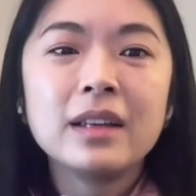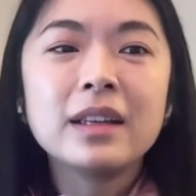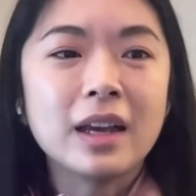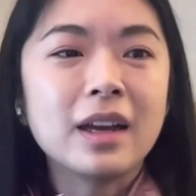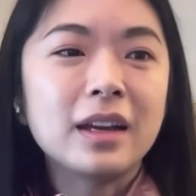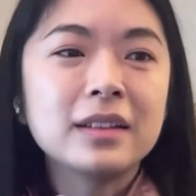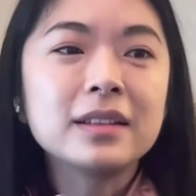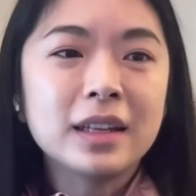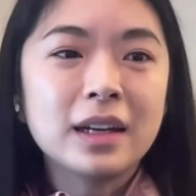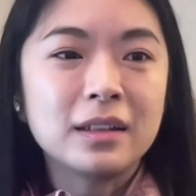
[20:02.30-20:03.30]
Yeah,
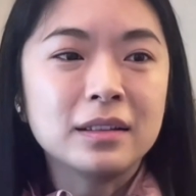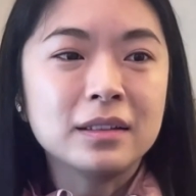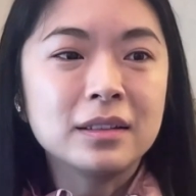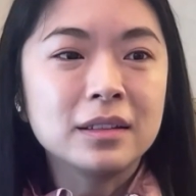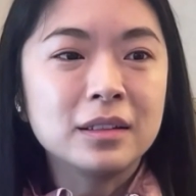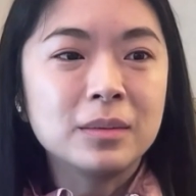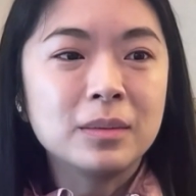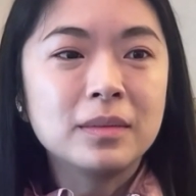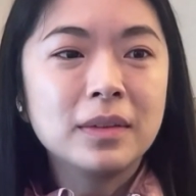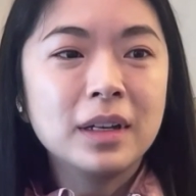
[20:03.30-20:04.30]
yeah.
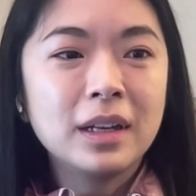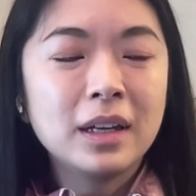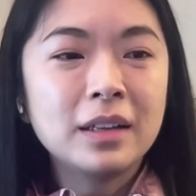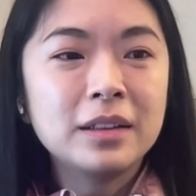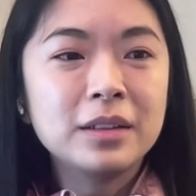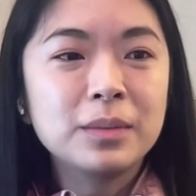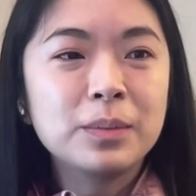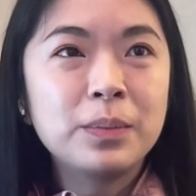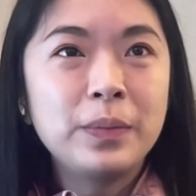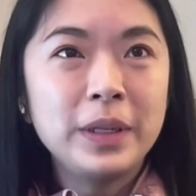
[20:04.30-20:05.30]
At the
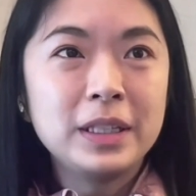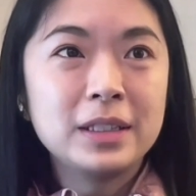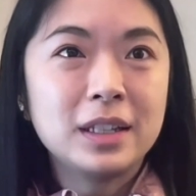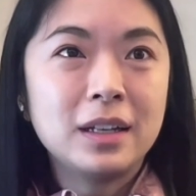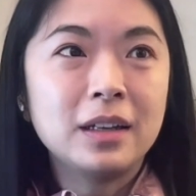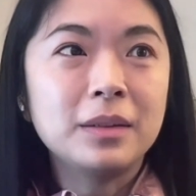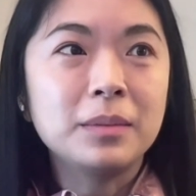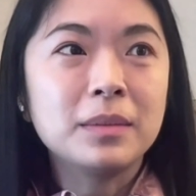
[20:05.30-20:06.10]
peak time,